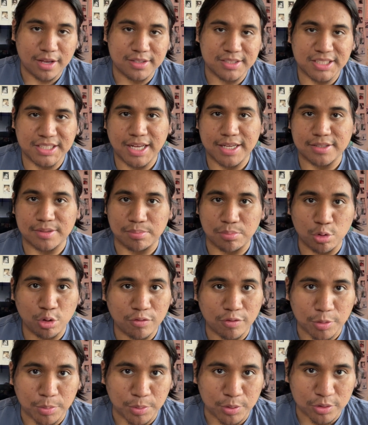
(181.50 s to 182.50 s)
he has
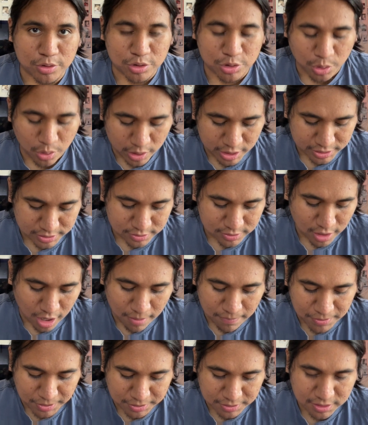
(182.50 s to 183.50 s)
movable joints,
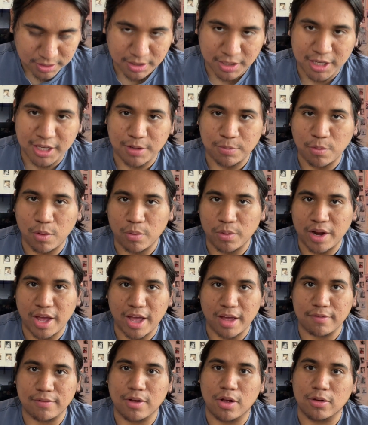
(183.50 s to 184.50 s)
obviously he won't
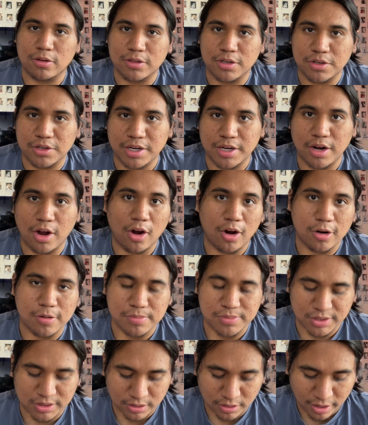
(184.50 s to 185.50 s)
have alternate
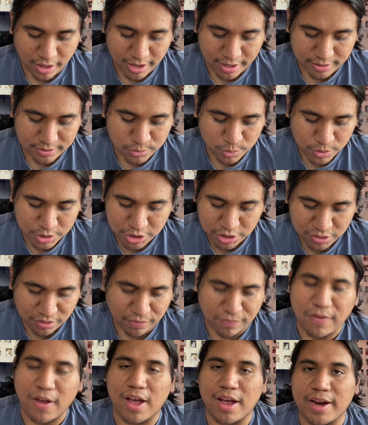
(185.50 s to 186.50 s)
arms and legs, which is
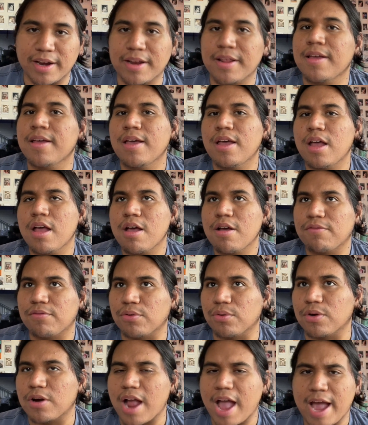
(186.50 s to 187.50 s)
fine
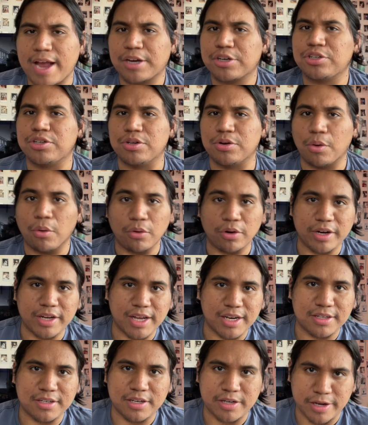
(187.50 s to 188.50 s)
for
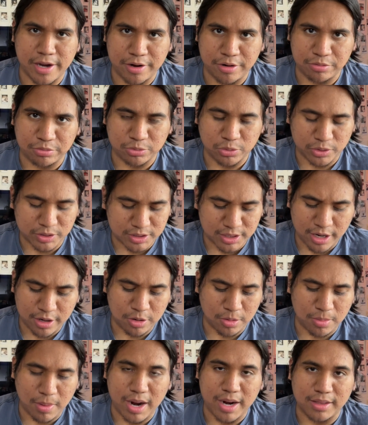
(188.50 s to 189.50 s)
action-oriented Nendoroids. I
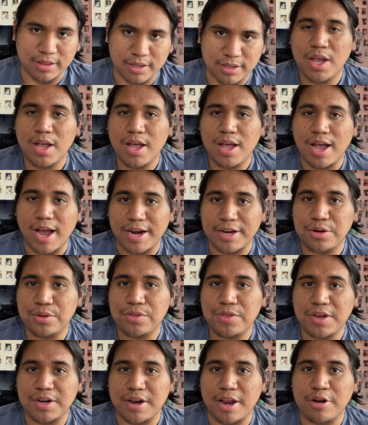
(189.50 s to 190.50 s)
don't mind this. I do
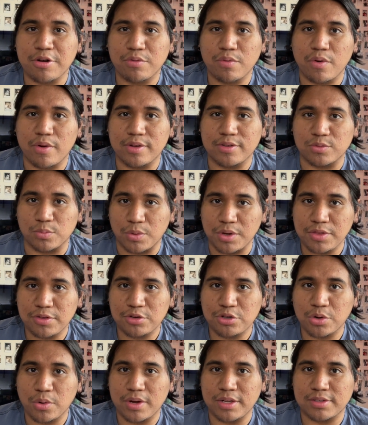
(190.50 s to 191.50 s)
think Nendoroids with
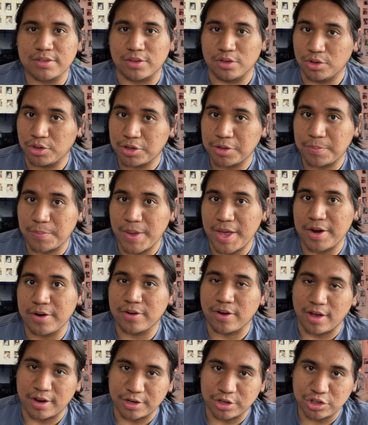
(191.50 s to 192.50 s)
joints look better
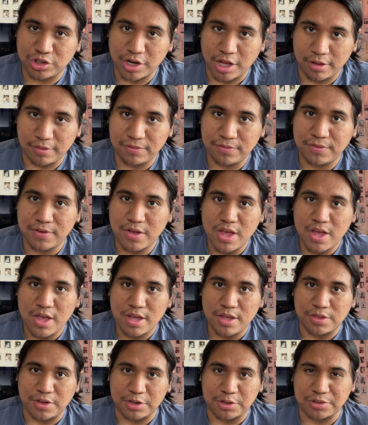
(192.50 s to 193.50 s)
on a shelf.
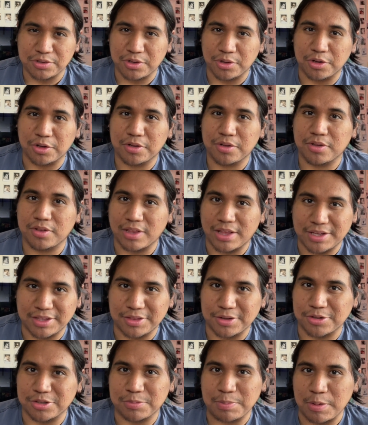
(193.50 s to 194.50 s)
They just look like
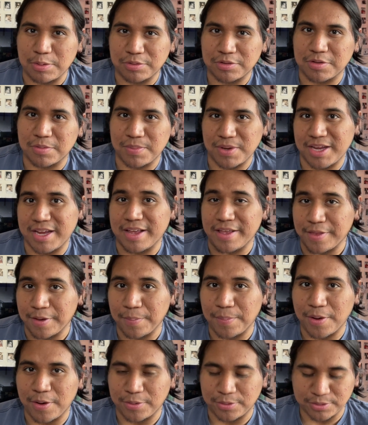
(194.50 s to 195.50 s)
they're supposed to be in a
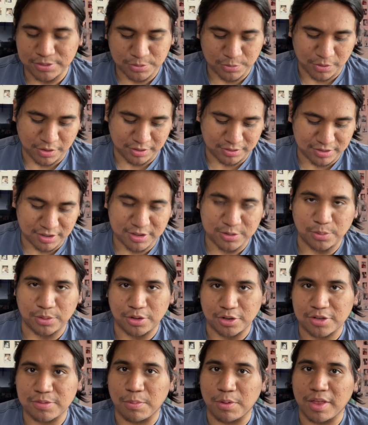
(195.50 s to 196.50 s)
pose, whereas this one
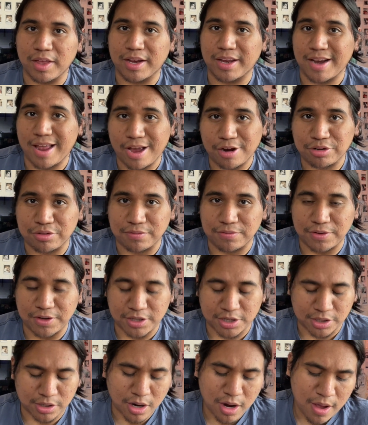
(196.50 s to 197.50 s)
looks more like an action
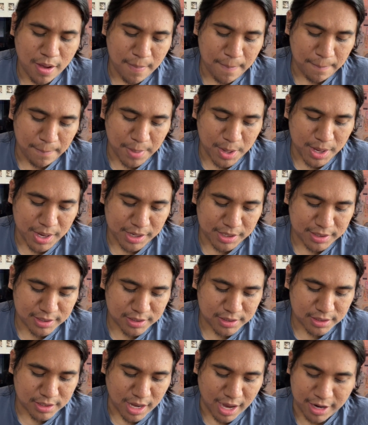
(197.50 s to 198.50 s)
figure, but
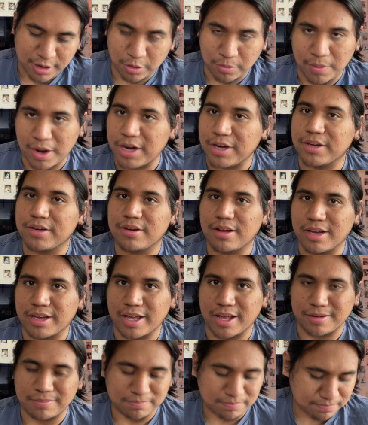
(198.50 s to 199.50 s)
I don't mind it.
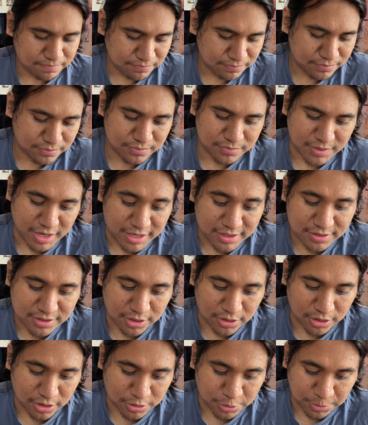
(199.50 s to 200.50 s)
Again, it
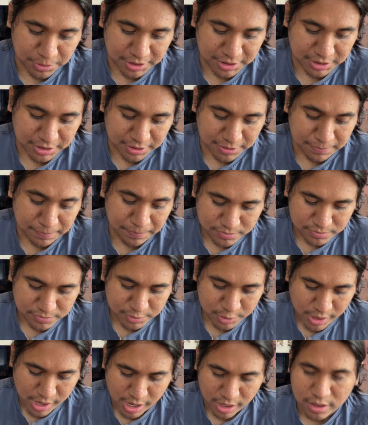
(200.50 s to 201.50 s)
still looks really good.
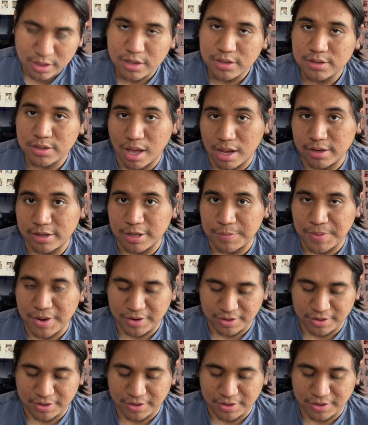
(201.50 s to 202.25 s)
So yeah, talking about